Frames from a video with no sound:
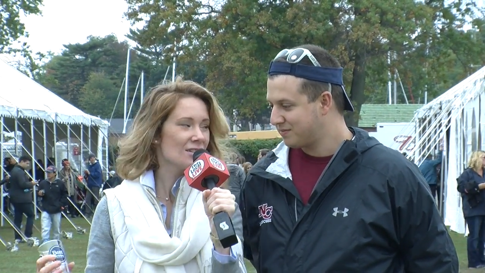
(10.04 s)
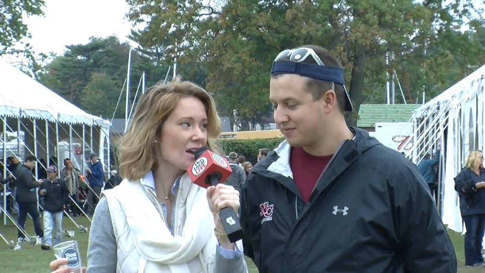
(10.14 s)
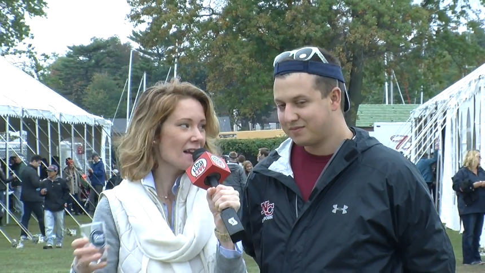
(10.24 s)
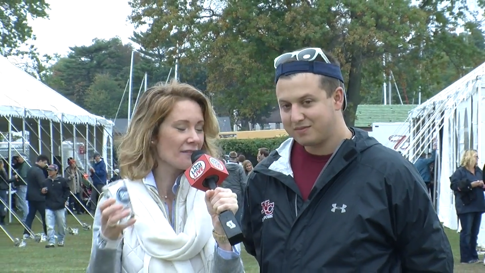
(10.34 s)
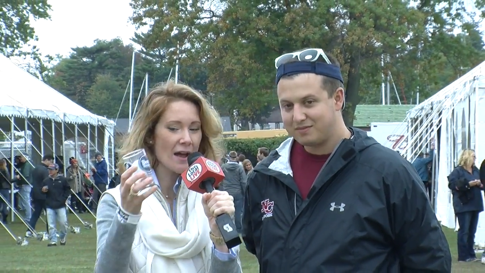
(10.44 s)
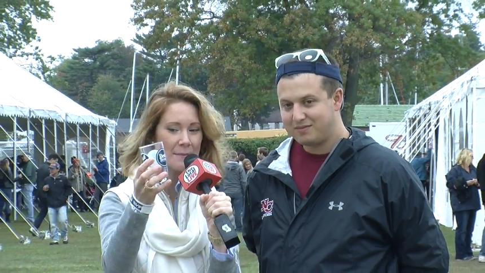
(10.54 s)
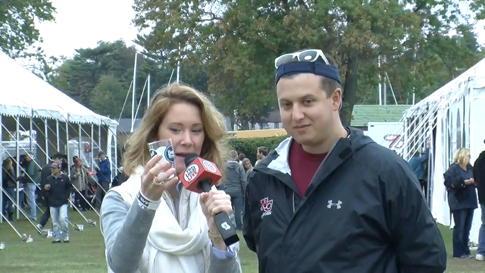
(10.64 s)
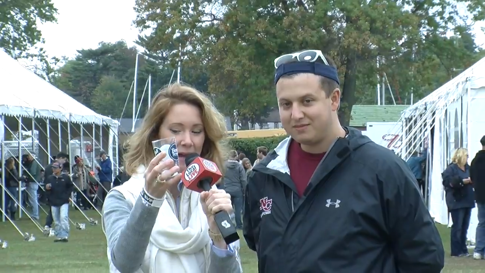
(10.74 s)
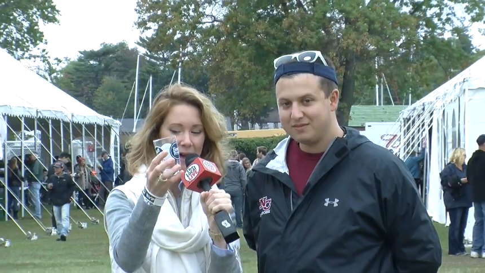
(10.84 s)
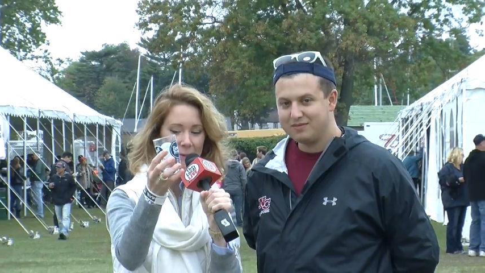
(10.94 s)
Speaker 1: John, I've got my
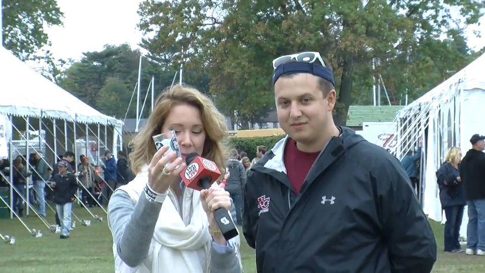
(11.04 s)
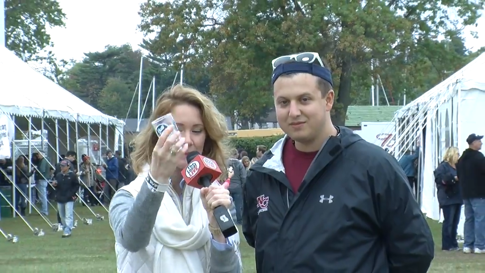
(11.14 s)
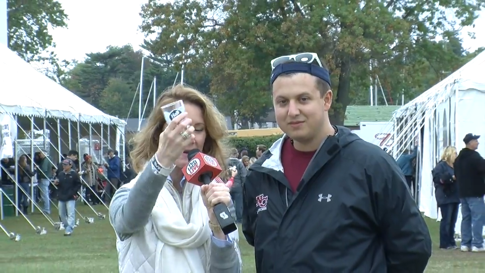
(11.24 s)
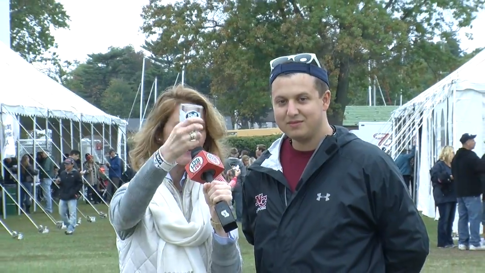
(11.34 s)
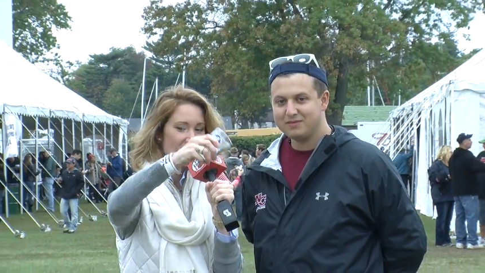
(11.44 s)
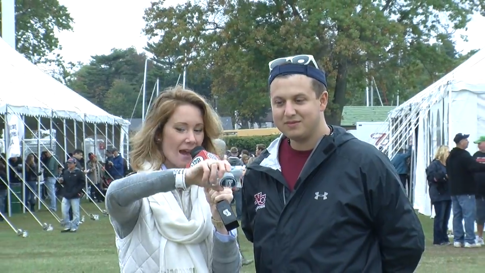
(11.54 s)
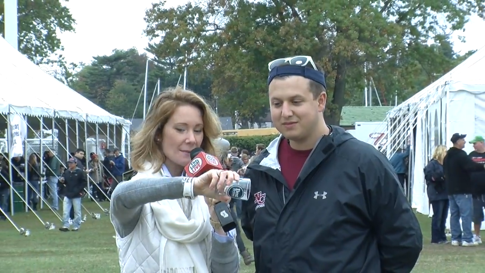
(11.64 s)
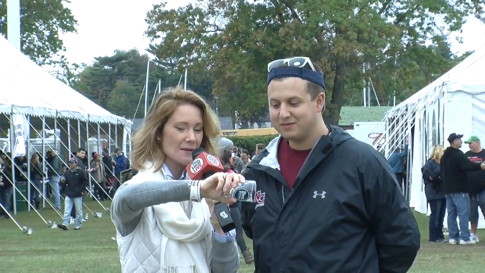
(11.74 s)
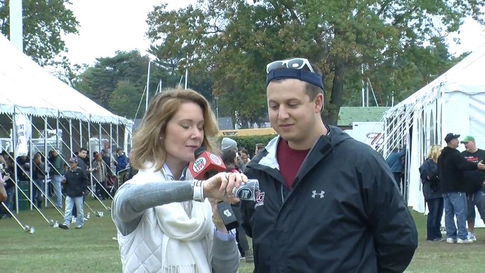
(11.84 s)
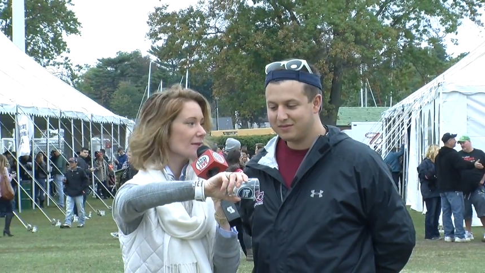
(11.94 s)
cup, my
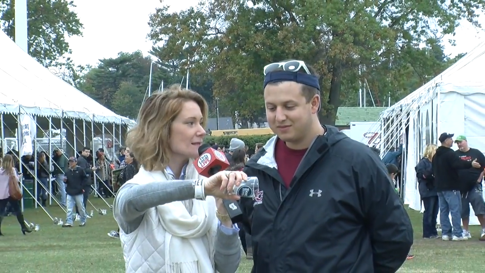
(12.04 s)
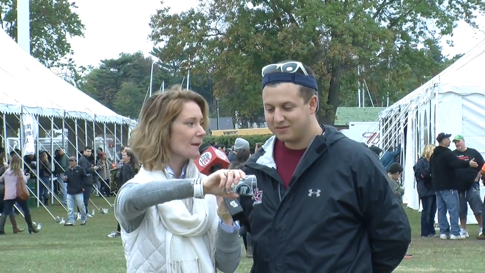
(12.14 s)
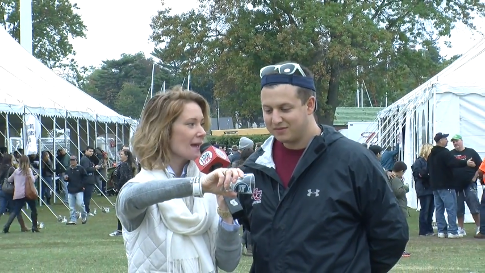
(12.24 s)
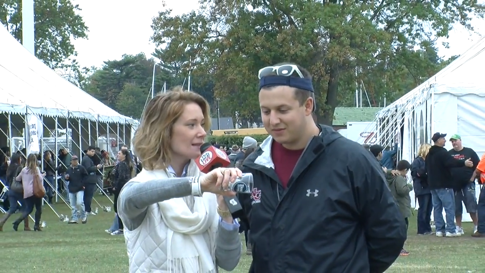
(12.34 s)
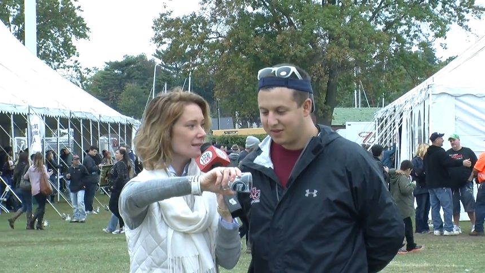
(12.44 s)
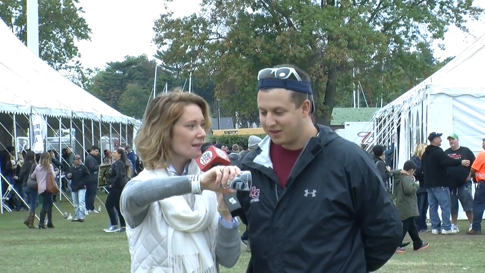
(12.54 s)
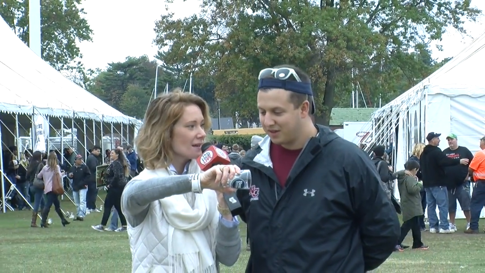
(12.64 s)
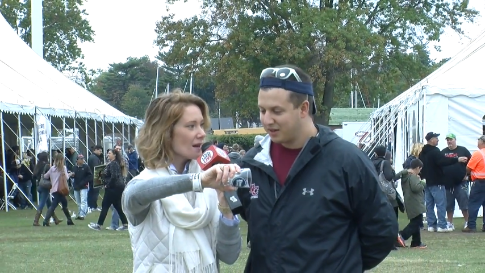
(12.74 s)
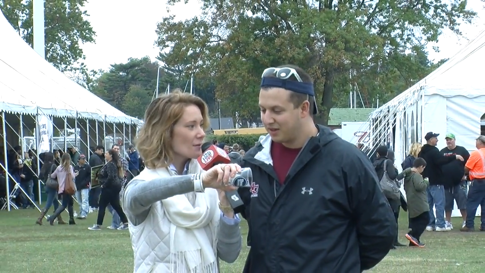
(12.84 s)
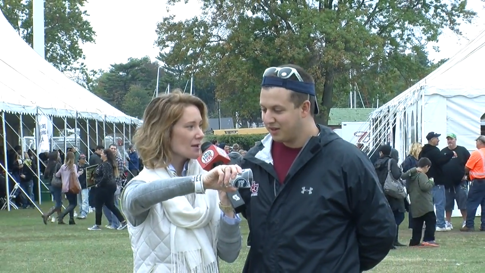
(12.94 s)
VIP wristband.
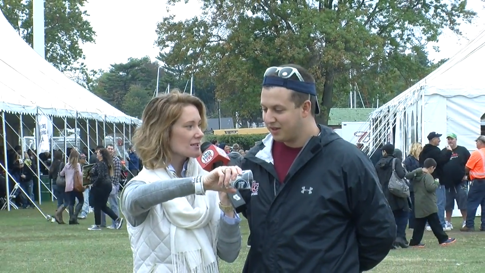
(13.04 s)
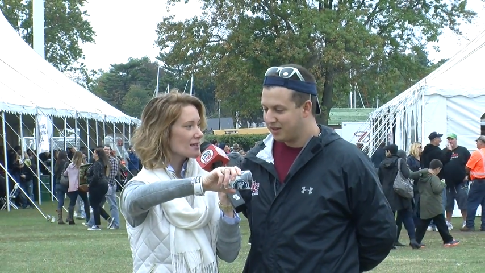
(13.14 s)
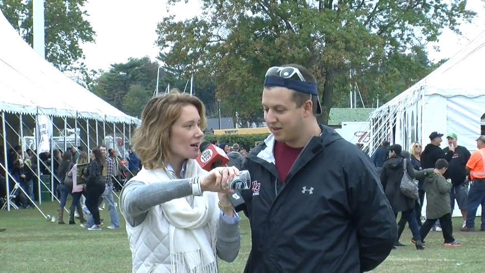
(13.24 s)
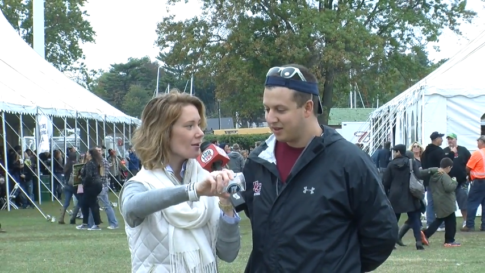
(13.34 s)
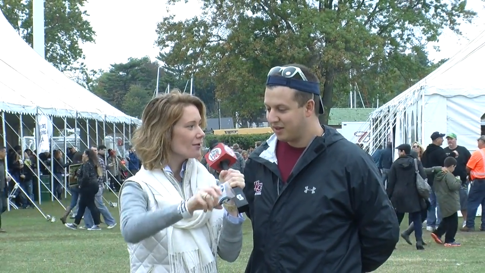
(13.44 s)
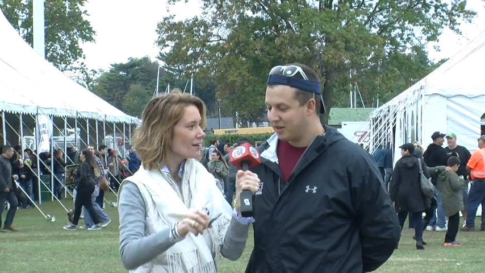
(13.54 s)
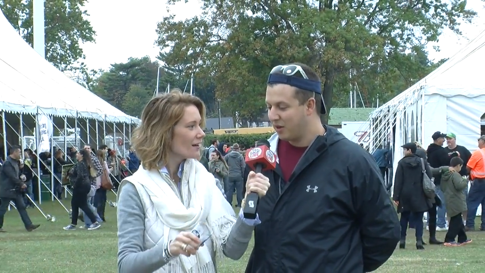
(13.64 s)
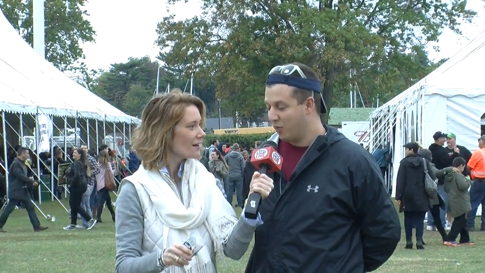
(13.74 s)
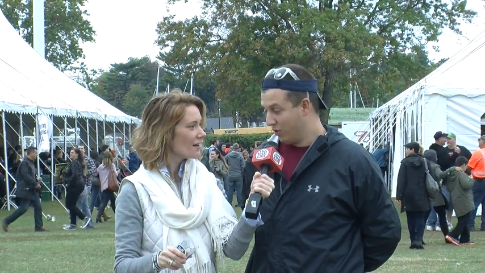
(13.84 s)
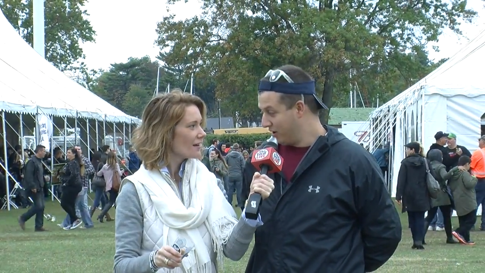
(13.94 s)
Are we good to go?
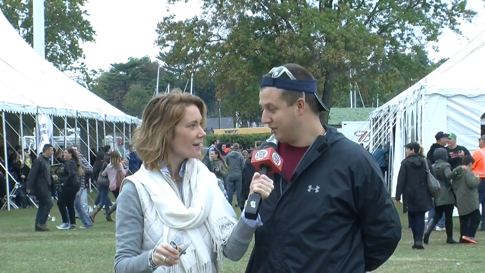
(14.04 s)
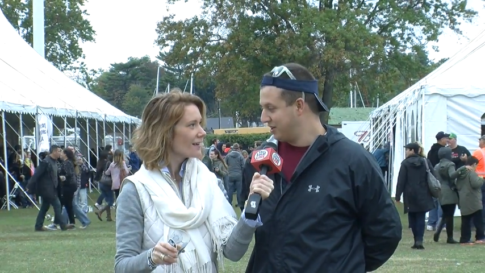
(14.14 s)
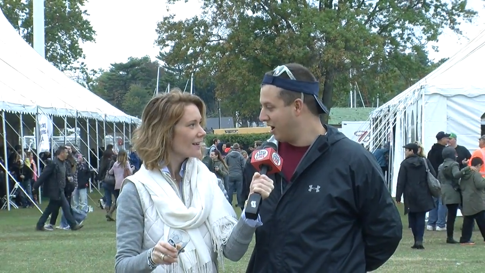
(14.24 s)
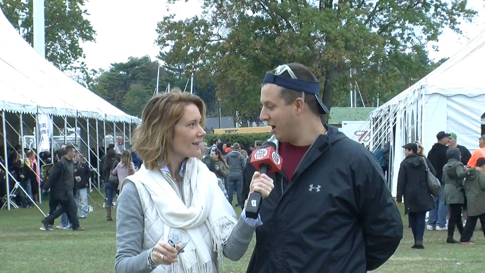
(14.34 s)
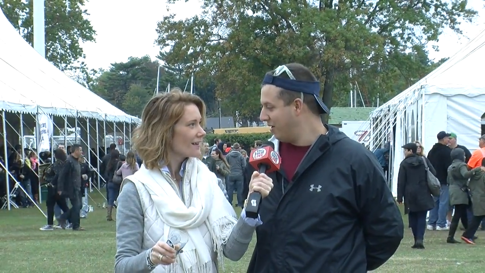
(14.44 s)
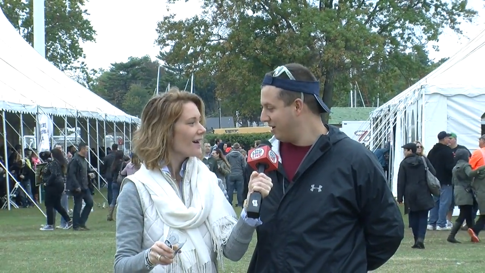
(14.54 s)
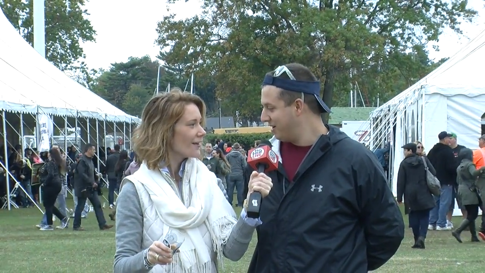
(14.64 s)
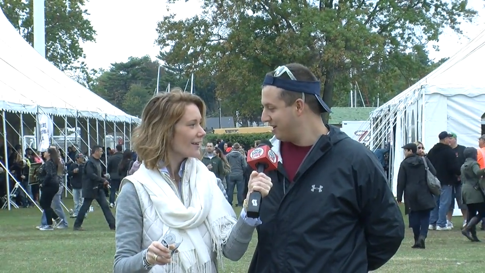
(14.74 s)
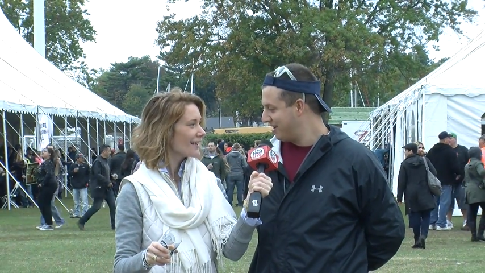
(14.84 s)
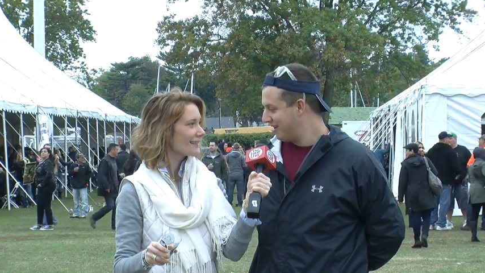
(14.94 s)
Speaker 2: We're good to go.
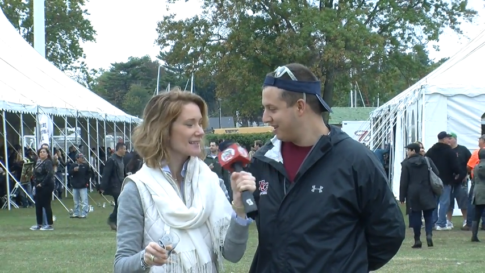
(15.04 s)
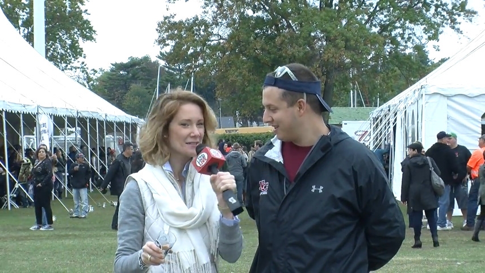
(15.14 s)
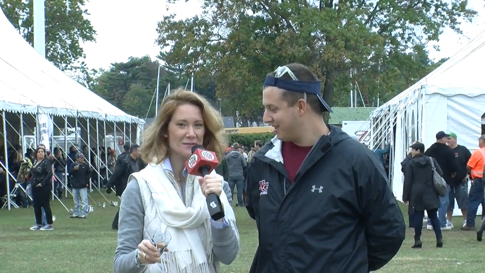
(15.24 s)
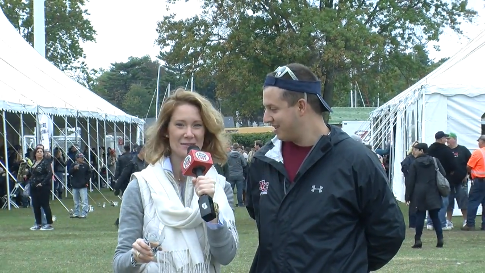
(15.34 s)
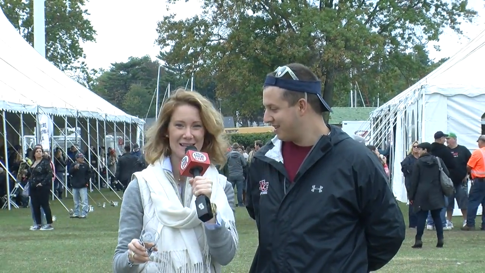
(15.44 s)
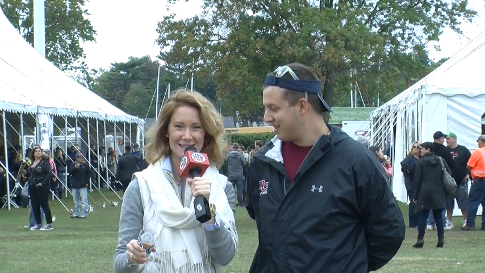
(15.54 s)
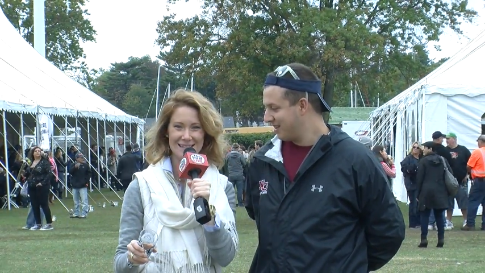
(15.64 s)
All
Speaker 1: right, let's do this.